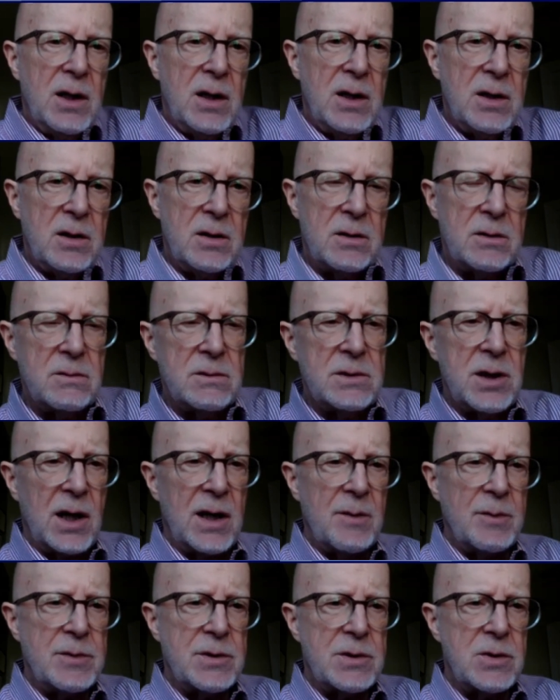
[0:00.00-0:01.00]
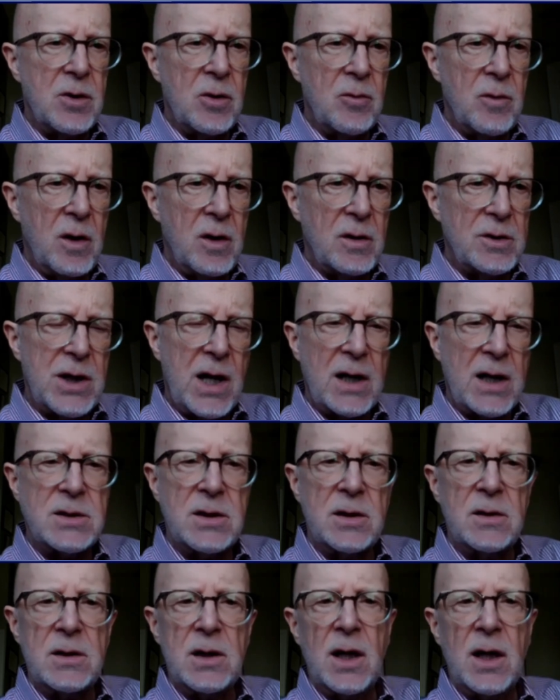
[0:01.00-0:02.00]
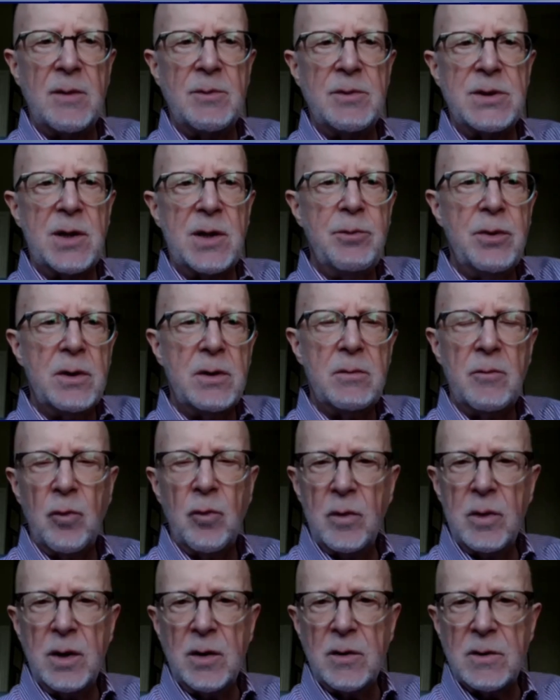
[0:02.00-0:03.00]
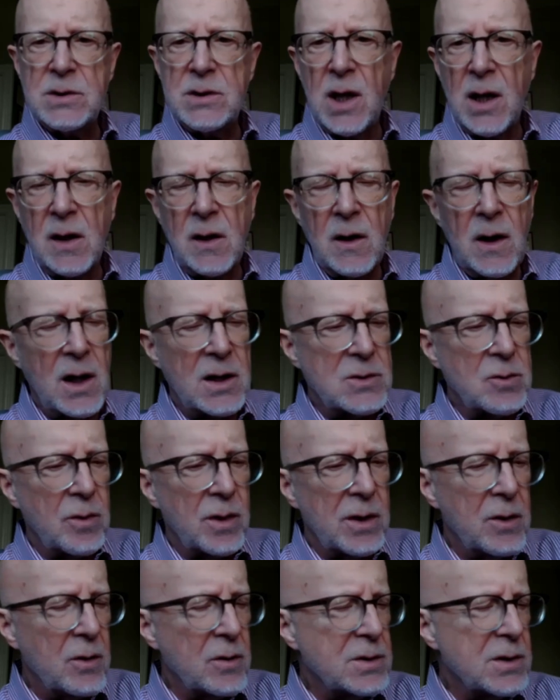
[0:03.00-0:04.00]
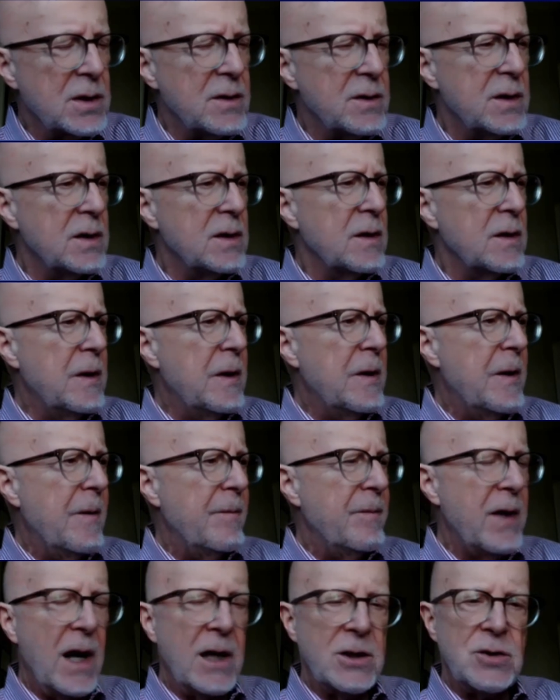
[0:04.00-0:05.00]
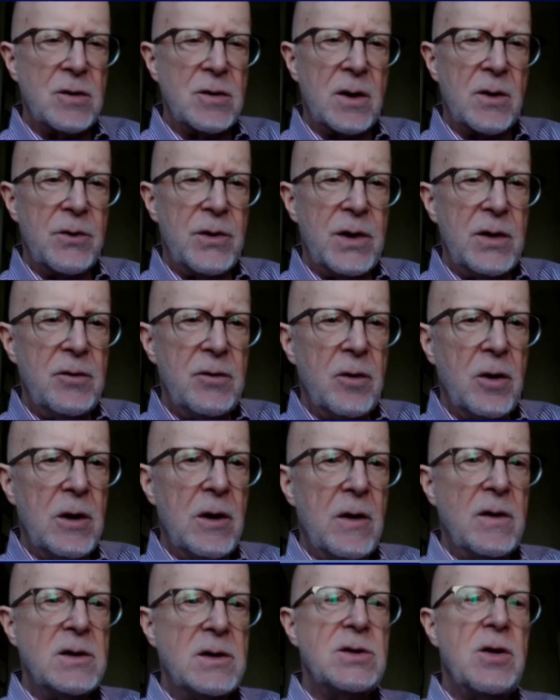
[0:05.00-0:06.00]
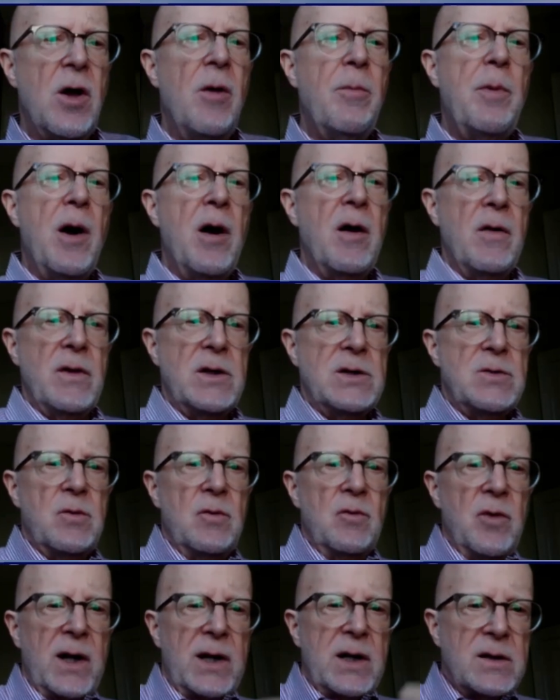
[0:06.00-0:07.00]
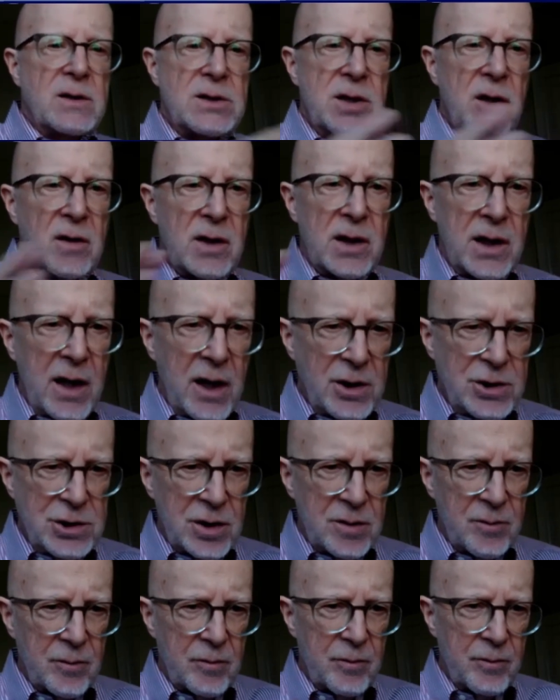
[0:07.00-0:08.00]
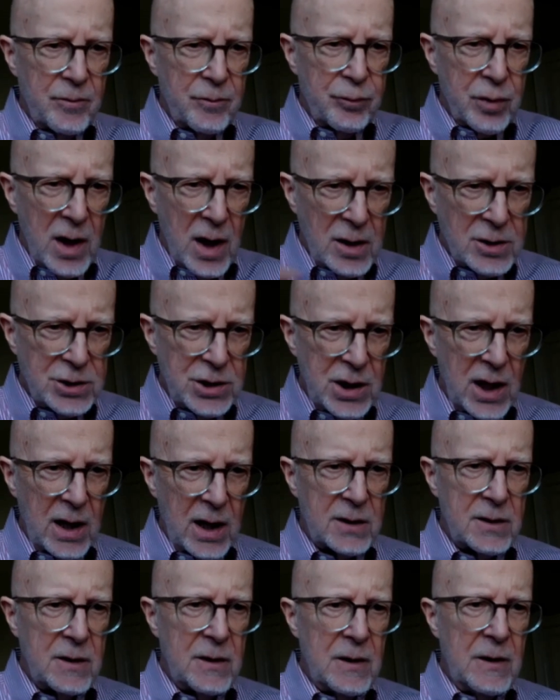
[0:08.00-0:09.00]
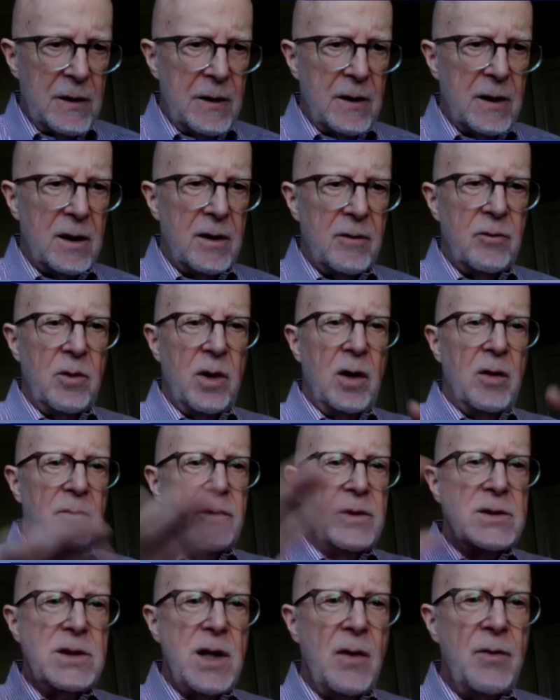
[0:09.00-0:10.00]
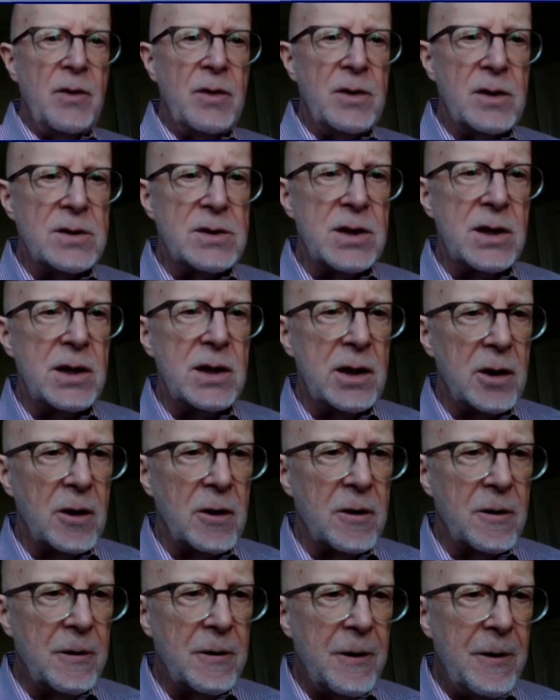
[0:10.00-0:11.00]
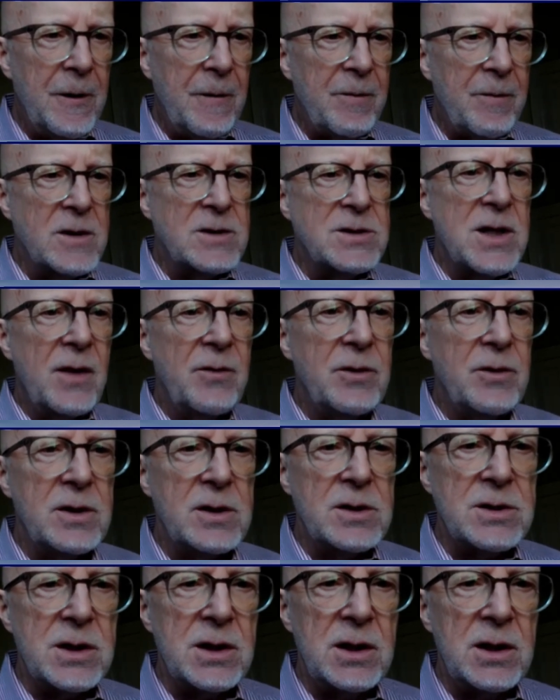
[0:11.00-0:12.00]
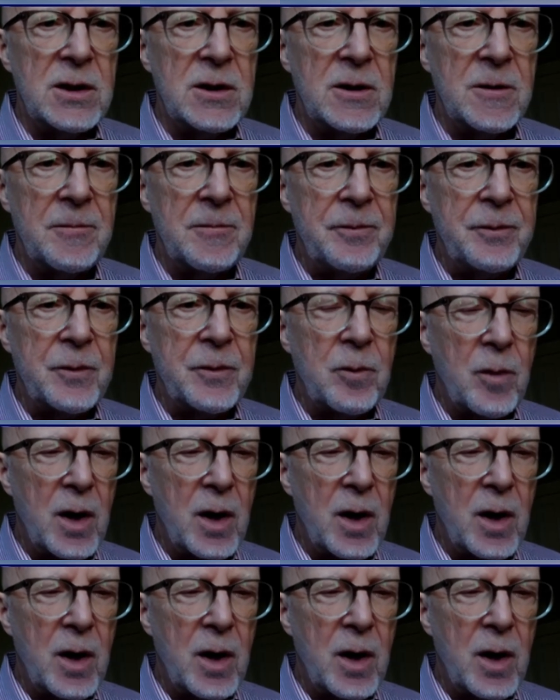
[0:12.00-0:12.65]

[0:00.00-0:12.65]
Lee types, Stonewall Jackson types. They put you know stained glass windows in the National Cathedral. This is all part of this reconciliation project of well, there's nothing to see here. There's nothing to see here.